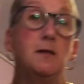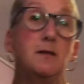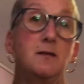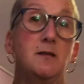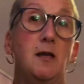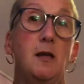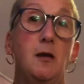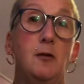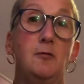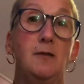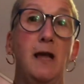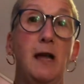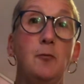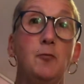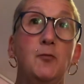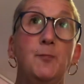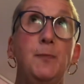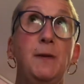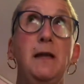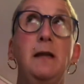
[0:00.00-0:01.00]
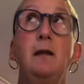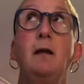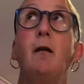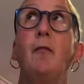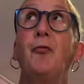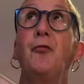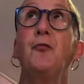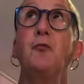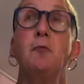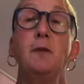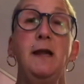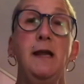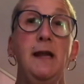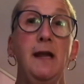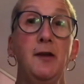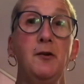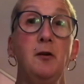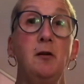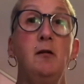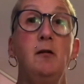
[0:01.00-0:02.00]
So that would be
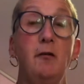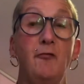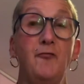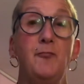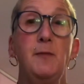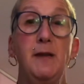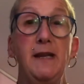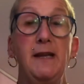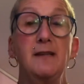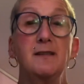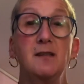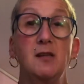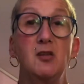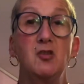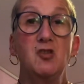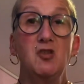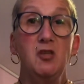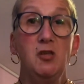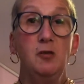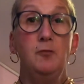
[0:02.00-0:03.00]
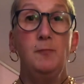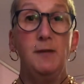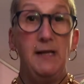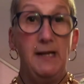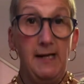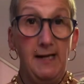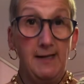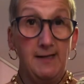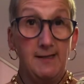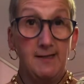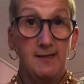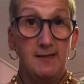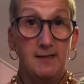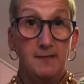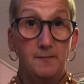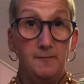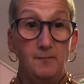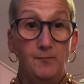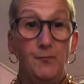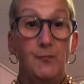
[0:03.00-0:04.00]
3.5 minutes, 2 minutes,
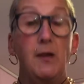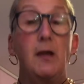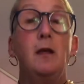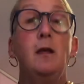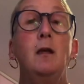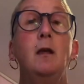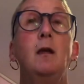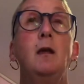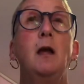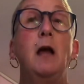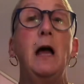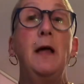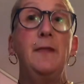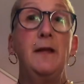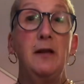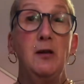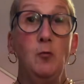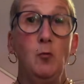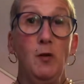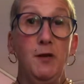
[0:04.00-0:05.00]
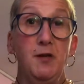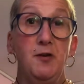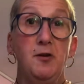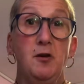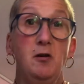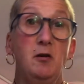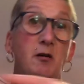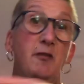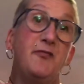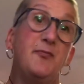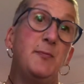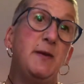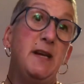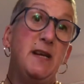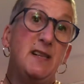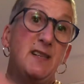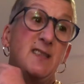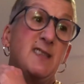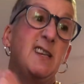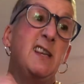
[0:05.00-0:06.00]
and then a 1.5
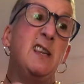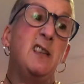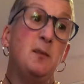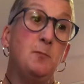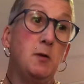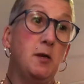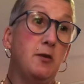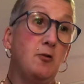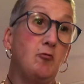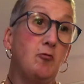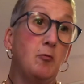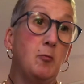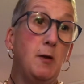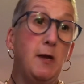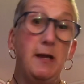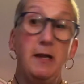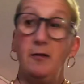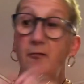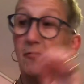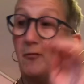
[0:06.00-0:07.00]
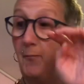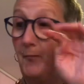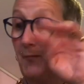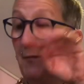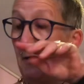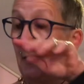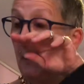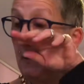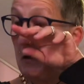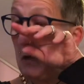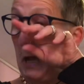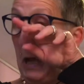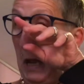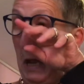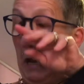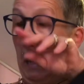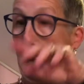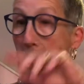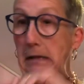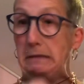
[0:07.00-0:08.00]
minutes in the microwave.
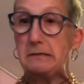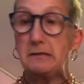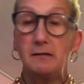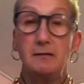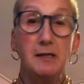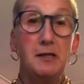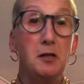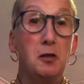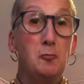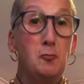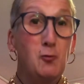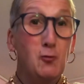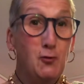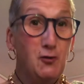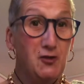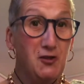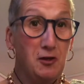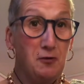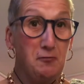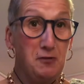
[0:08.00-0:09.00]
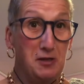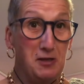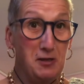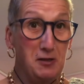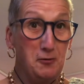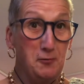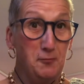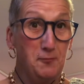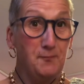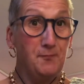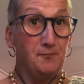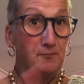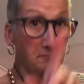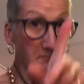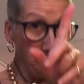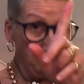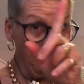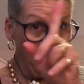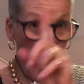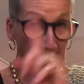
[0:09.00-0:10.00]
And then I will show you
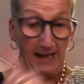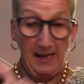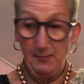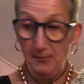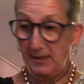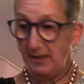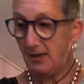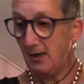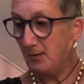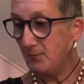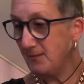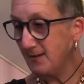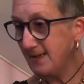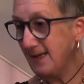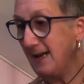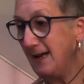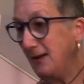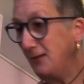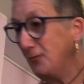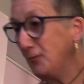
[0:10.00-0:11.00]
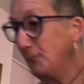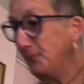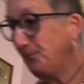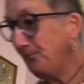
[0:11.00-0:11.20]
how it comes out.